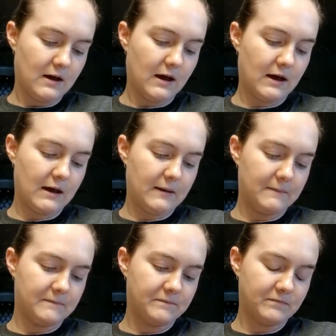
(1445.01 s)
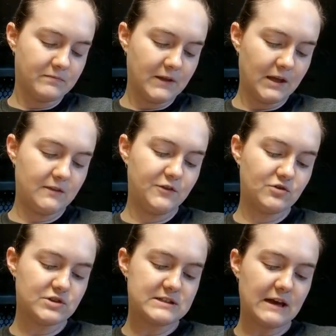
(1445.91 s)
In the
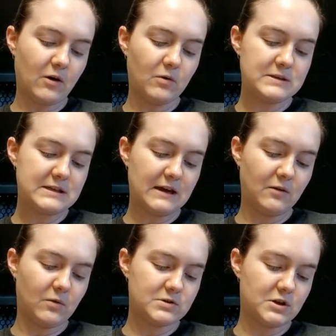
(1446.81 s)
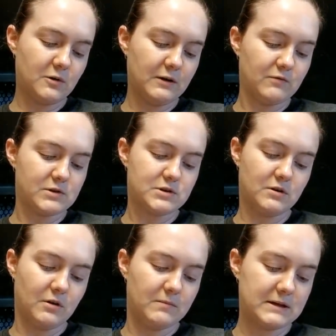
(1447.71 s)
future says, I always get orzo and
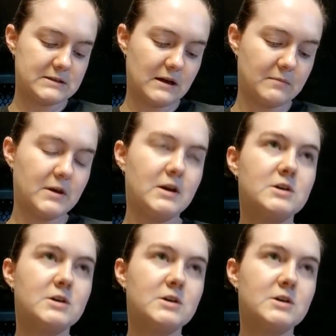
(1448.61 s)
risotto mixed up.